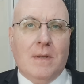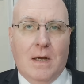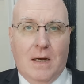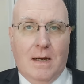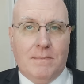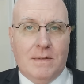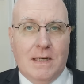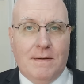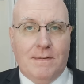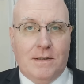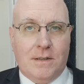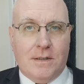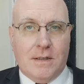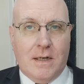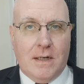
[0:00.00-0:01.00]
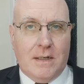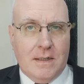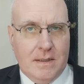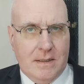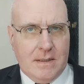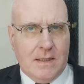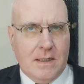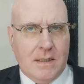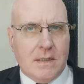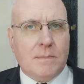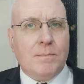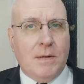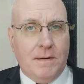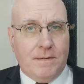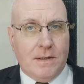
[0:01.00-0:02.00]
I'm David Gerard and this is
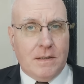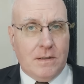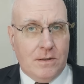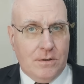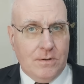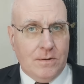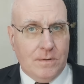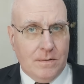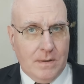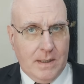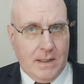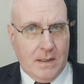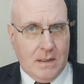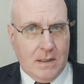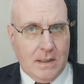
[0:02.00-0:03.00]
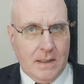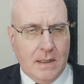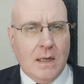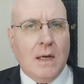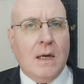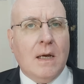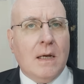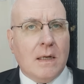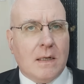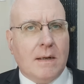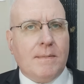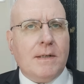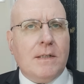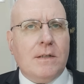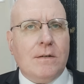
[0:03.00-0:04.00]
Pivot to AI,
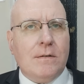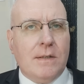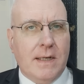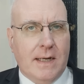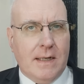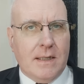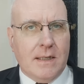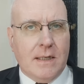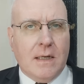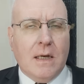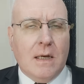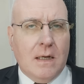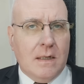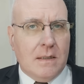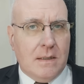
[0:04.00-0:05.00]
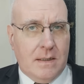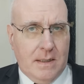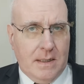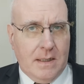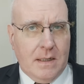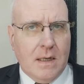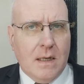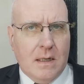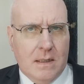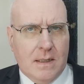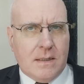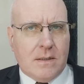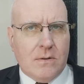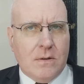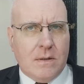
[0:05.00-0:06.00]
coming to you daily. Today,
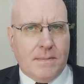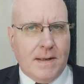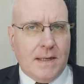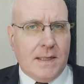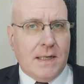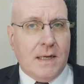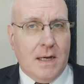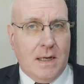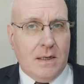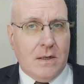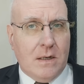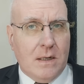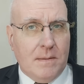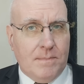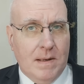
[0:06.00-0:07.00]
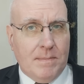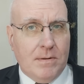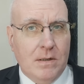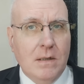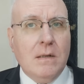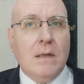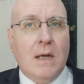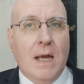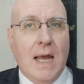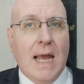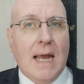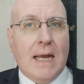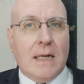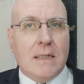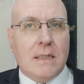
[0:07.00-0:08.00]
let's talk about the AI bubble
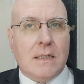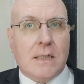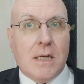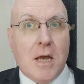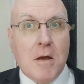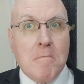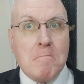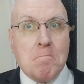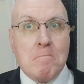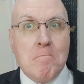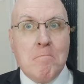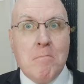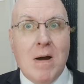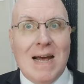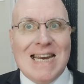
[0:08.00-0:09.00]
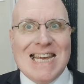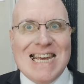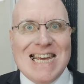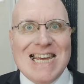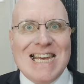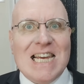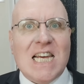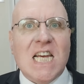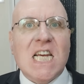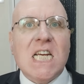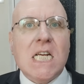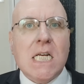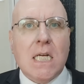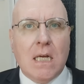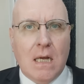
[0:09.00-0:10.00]
and money.
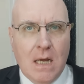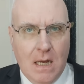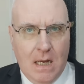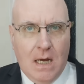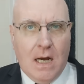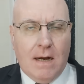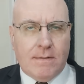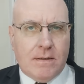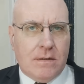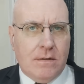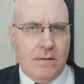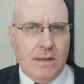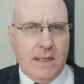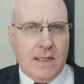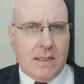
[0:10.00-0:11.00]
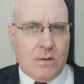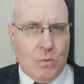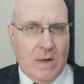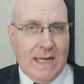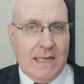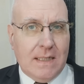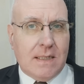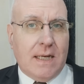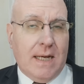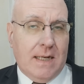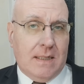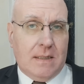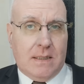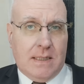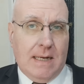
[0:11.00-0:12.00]
After 2 years' wait
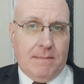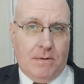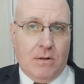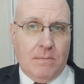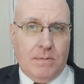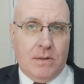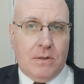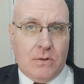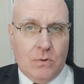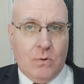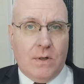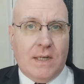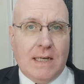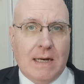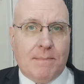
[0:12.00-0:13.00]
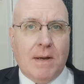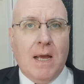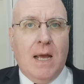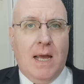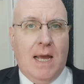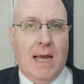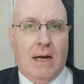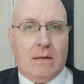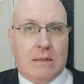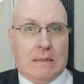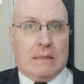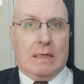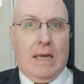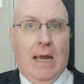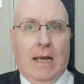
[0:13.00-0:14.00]
and Sam Altman talking up how
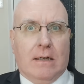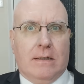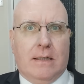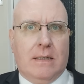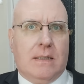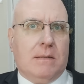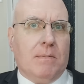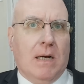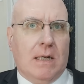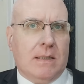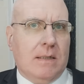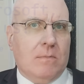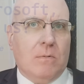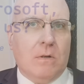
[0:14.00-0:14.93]
scary smart it